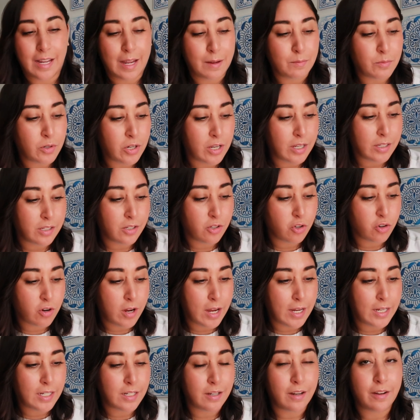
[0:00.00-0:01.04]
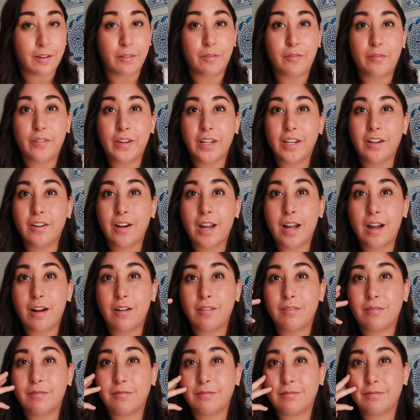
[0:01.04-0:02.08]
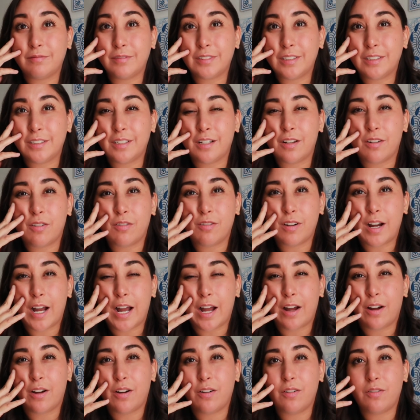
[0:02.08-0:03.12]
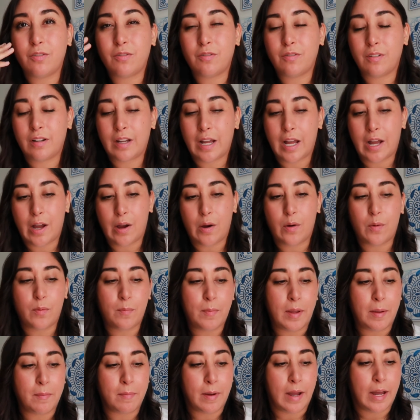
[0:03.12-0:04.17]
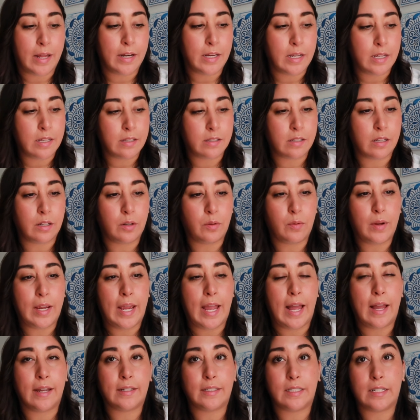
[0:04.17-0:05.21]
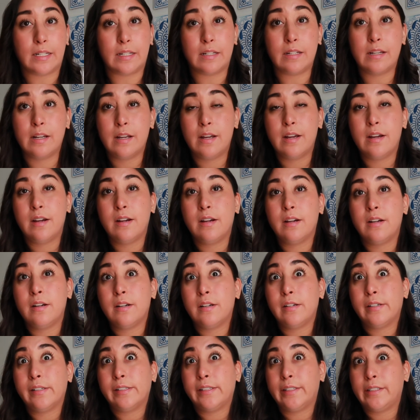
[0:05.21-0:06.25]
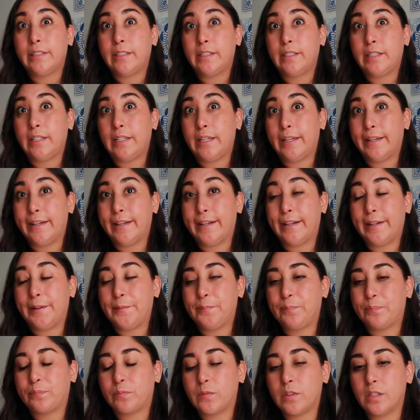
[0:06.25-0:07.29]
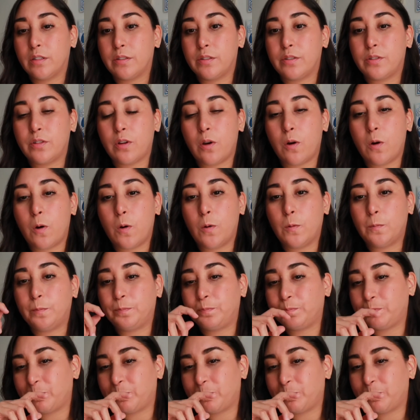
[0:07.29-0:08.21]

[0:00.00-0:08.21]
I'm just trying to figure out, you know, how my body is gonna react. And yeah, so